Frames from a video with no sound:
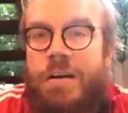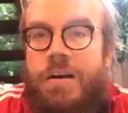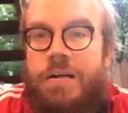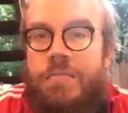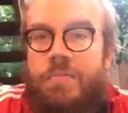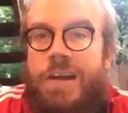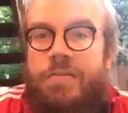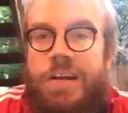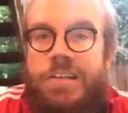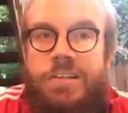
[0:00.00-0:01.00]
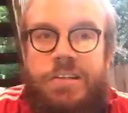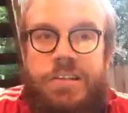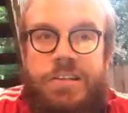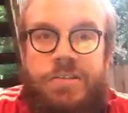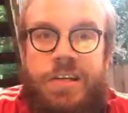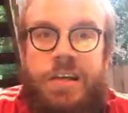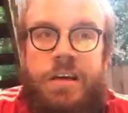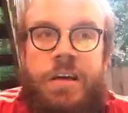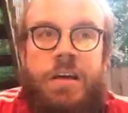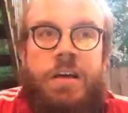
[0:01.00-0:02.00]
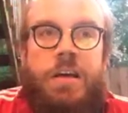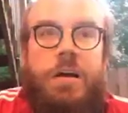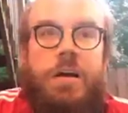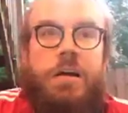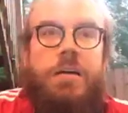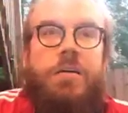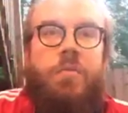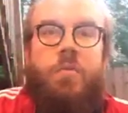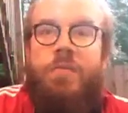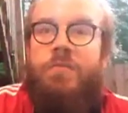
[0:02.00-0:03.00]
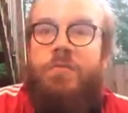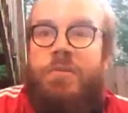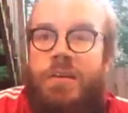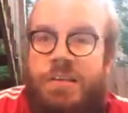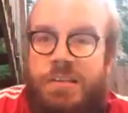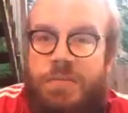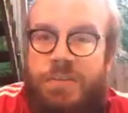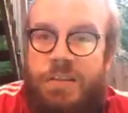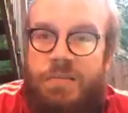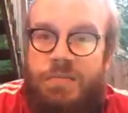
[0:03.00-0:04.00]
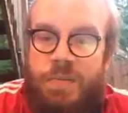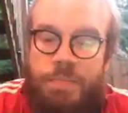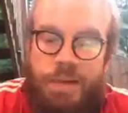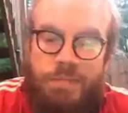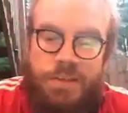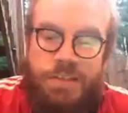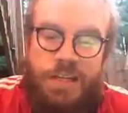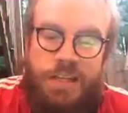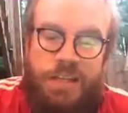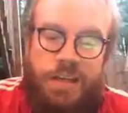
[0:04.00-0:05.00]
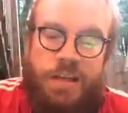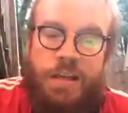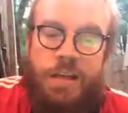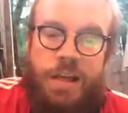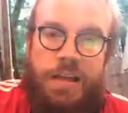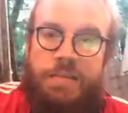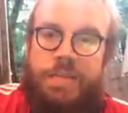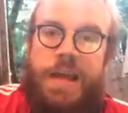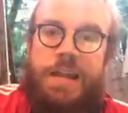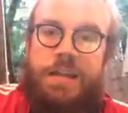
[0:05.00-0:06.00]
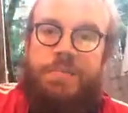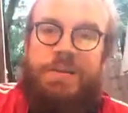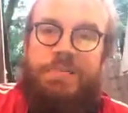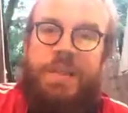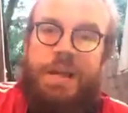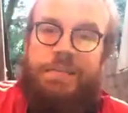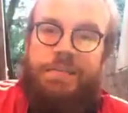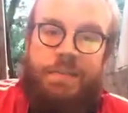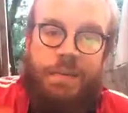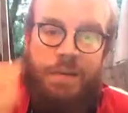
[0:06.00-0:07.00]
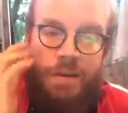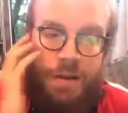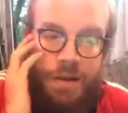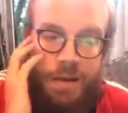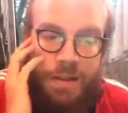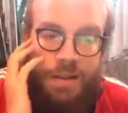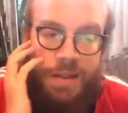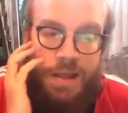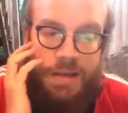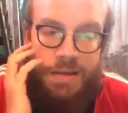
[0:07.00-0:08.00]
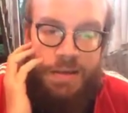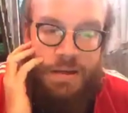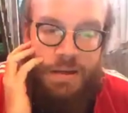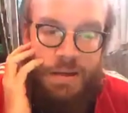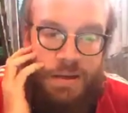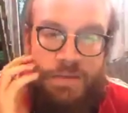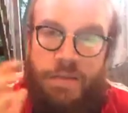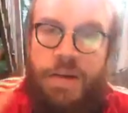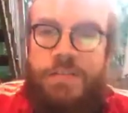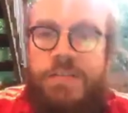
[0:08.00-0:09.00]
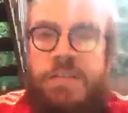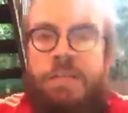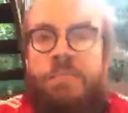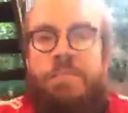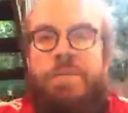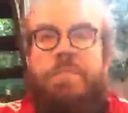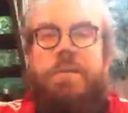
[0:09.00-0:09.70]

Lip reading: recreational industry, or food or consumption or beverages, any of that element of life that involves people